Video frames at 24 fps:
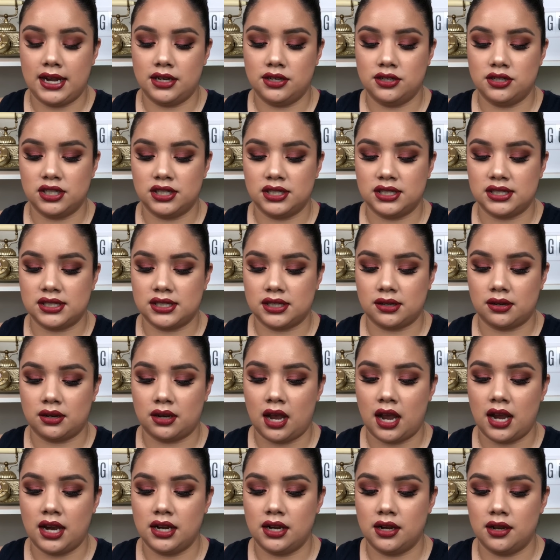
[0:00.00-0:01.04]
and just
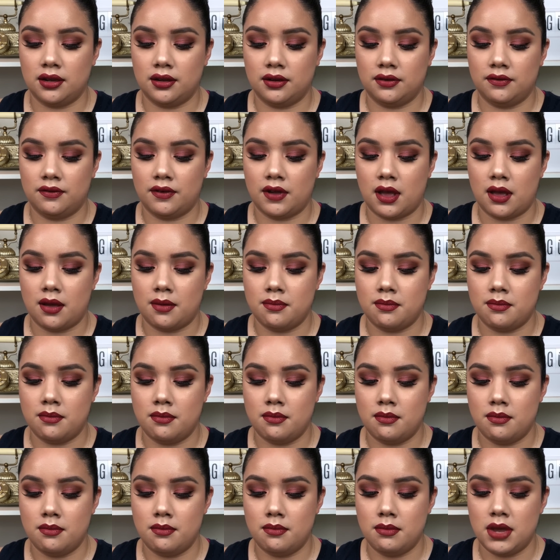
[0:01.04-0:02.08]
kind of
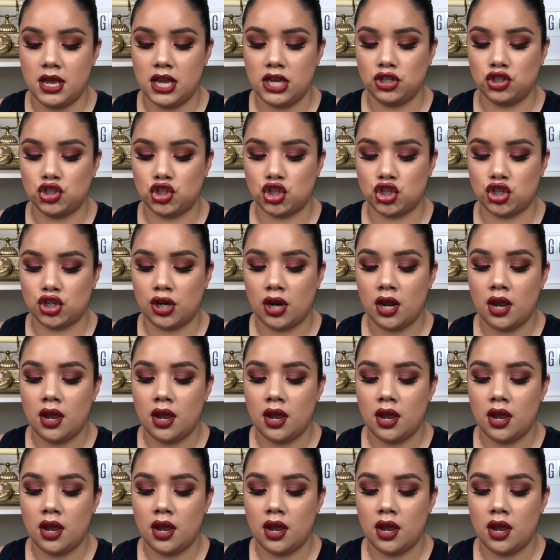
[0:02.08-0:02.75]
mesh